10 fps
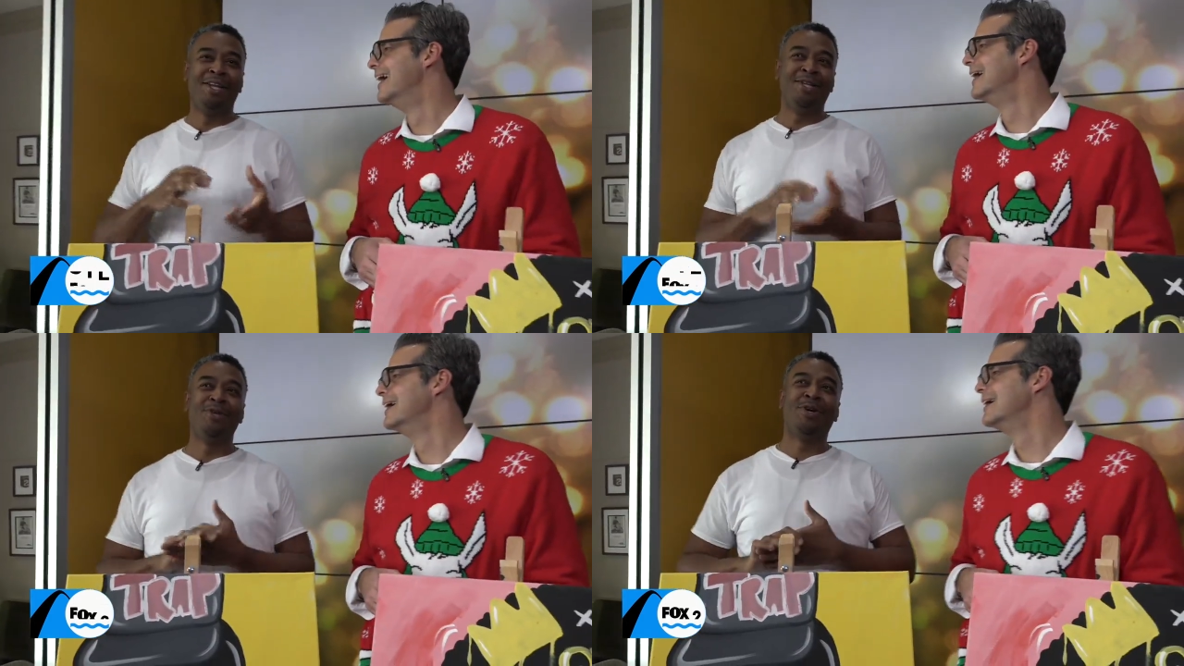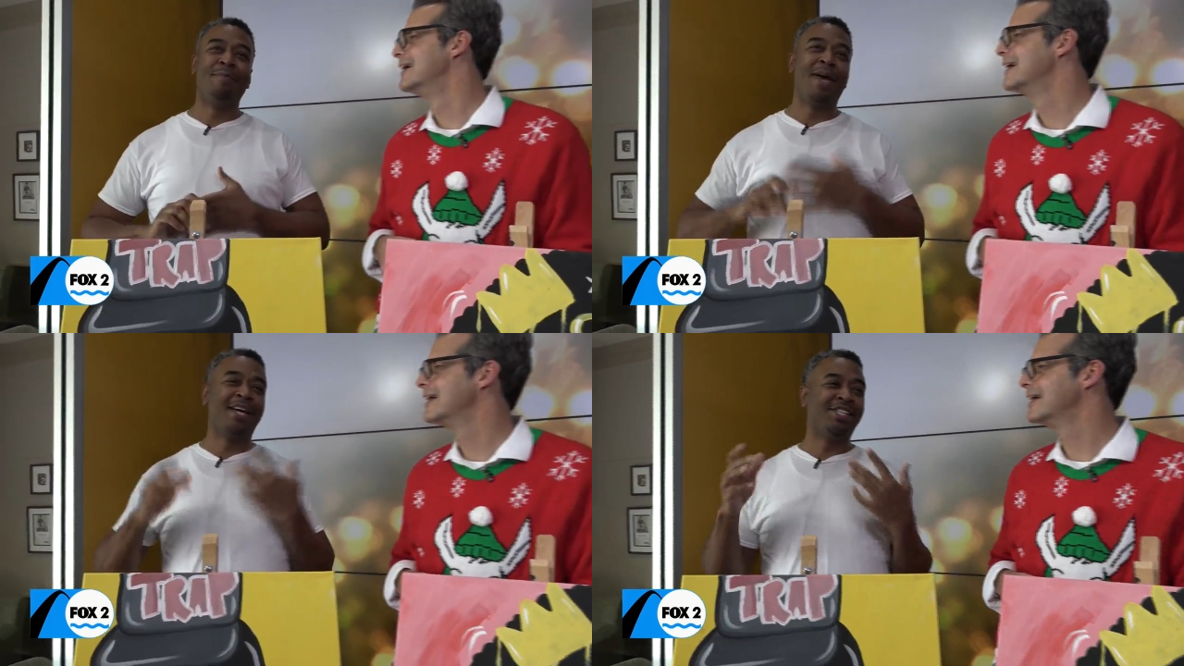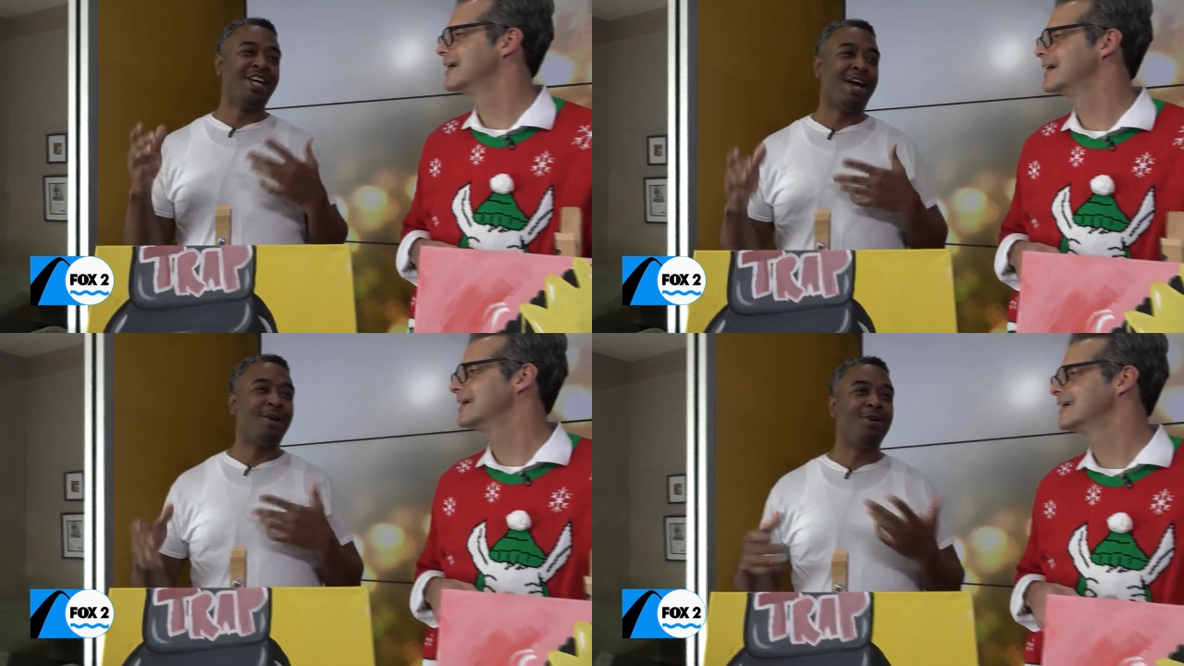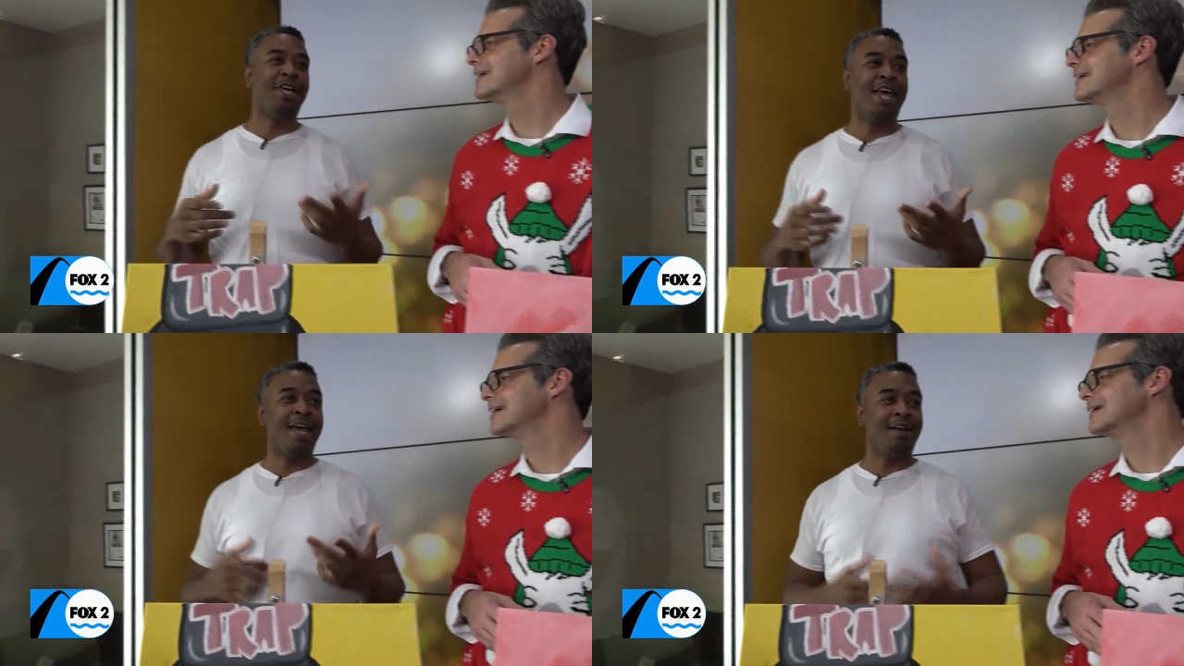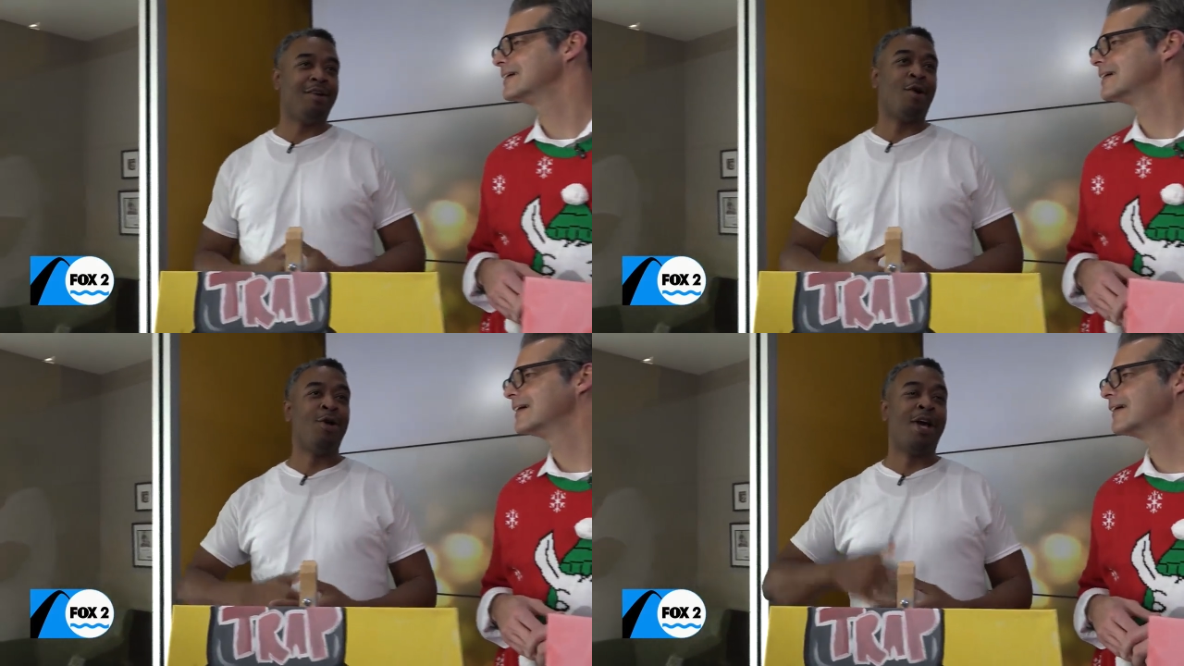Speaker 1: Either you can make a shot or you can't,
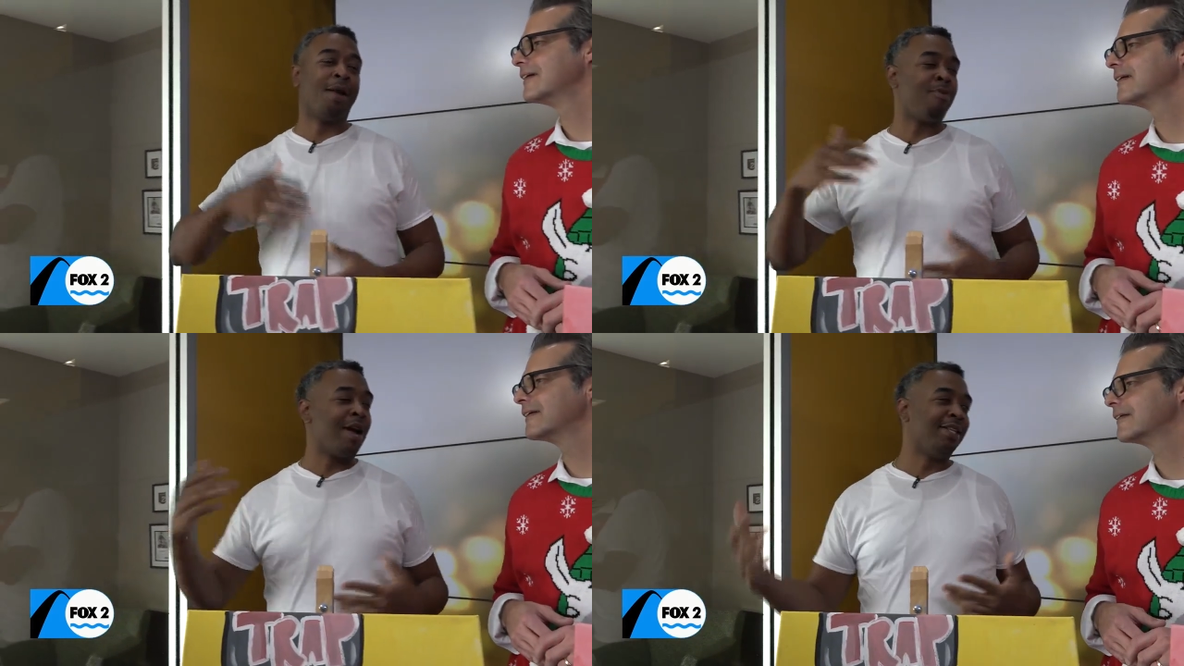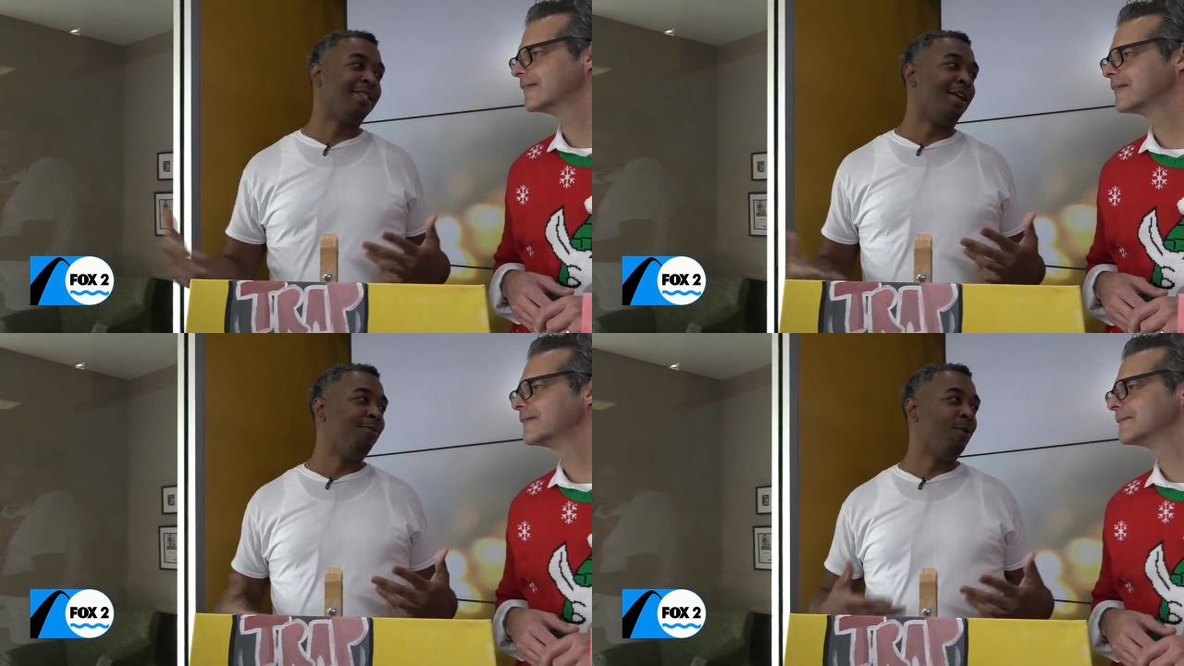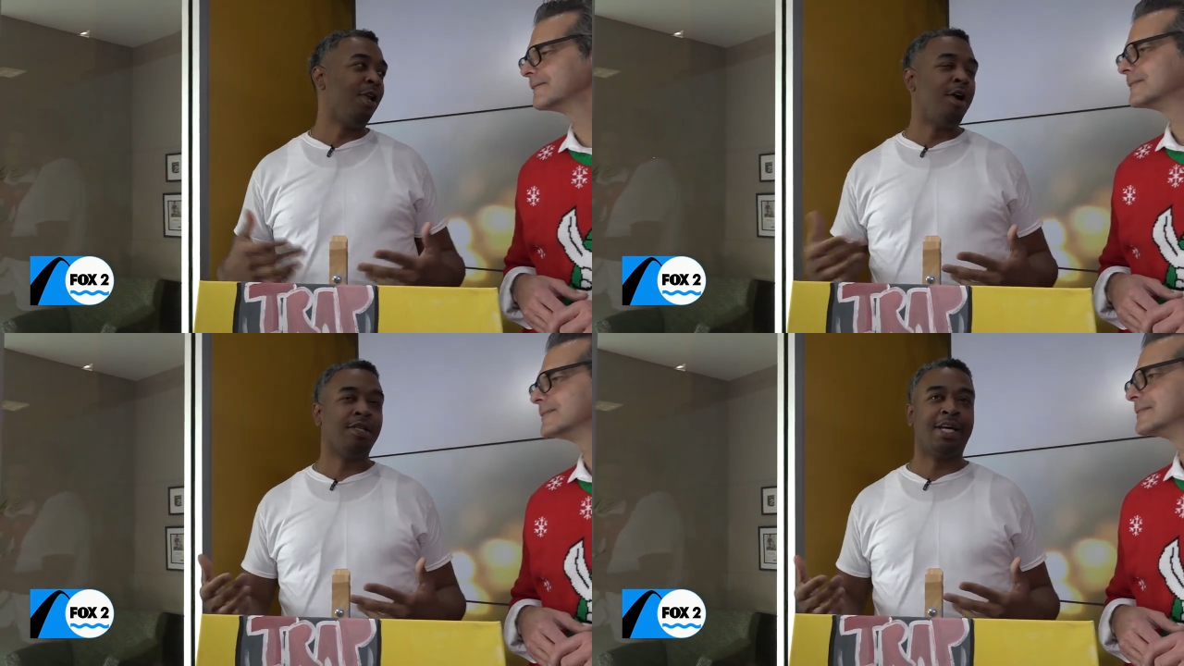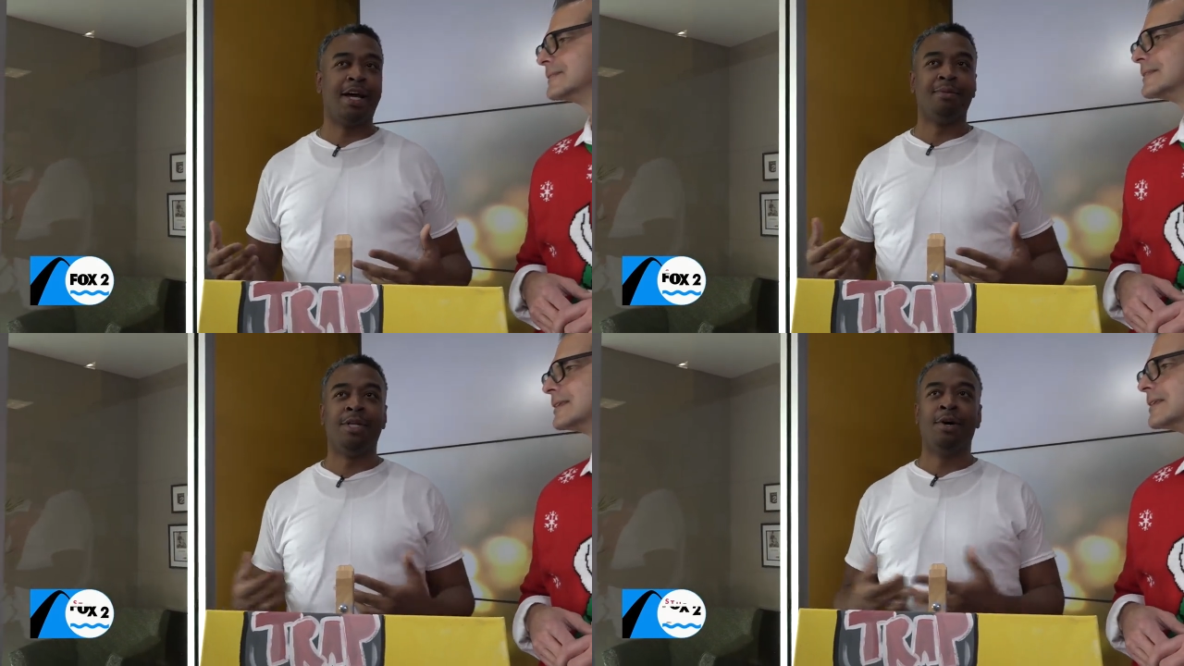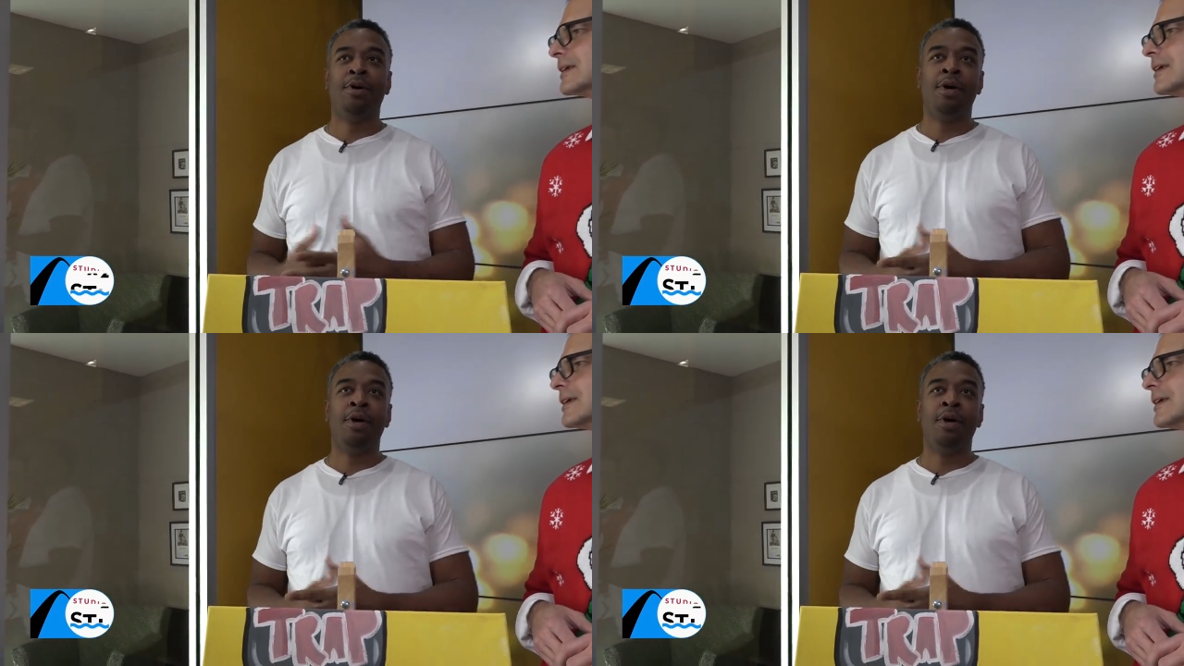or you got to practice at it for a long time. So